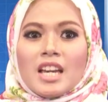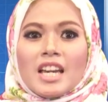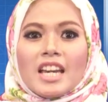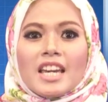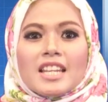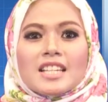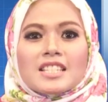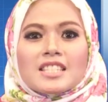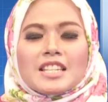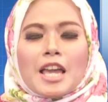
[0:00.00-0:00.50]

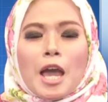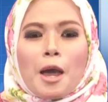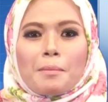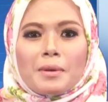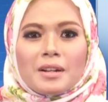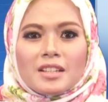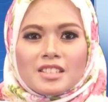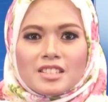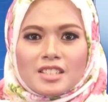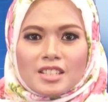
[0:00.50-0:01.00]
It is the
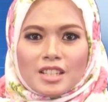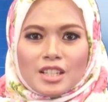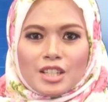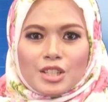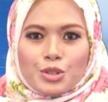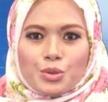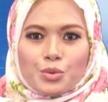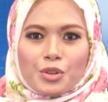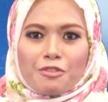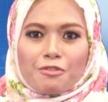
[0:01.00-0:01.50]
ability
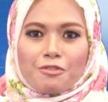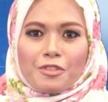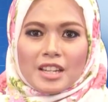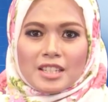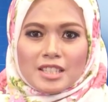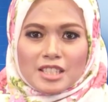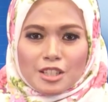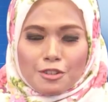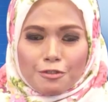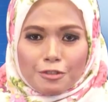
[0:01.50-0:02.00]
to
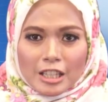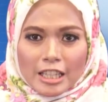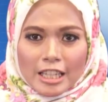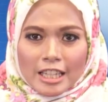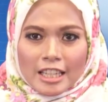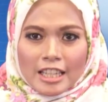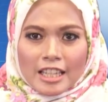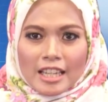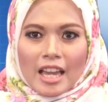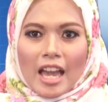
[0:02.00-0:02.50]

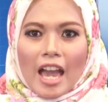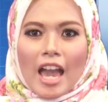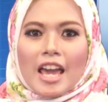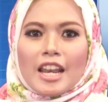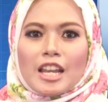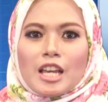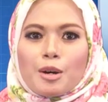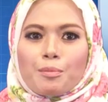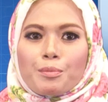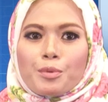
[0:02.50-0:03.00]
effectively
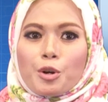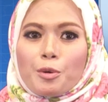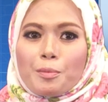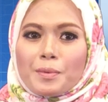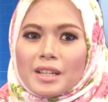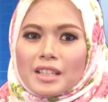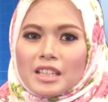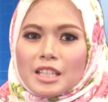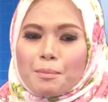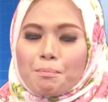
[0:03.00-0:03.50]
and
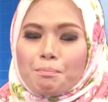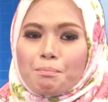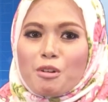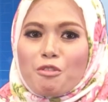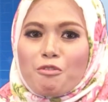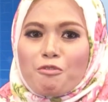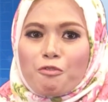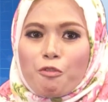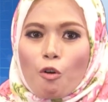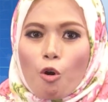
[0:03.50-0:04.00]
appropriately
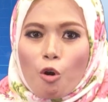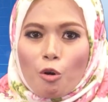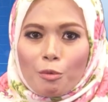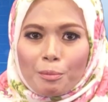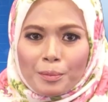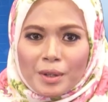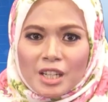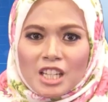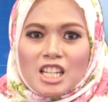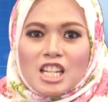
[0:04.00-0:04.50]

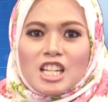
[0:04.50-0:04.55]
perform